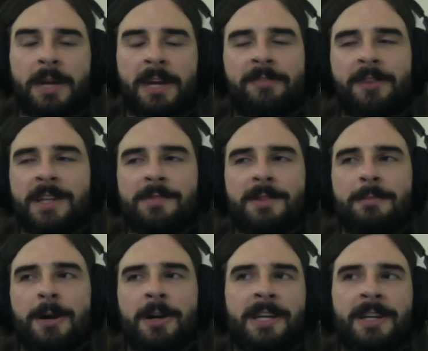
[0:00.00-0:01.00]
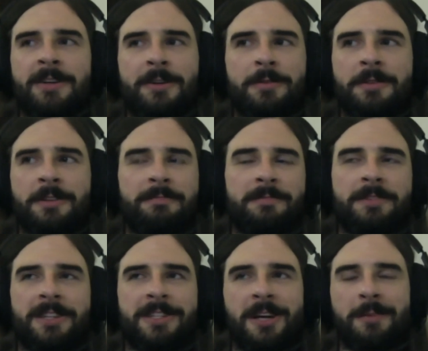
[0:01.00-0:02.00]
making friends with the bartender who the
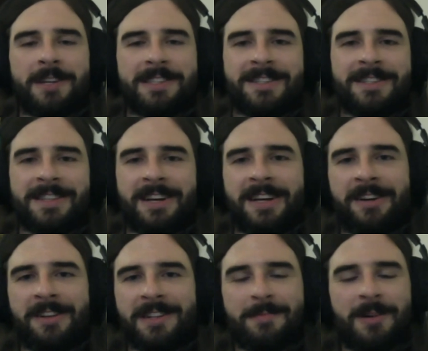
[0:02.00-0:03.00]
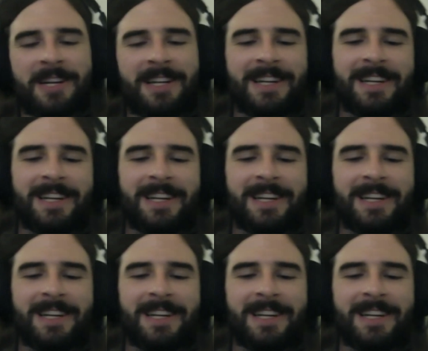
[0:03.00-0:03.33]
GM has to design on the spot.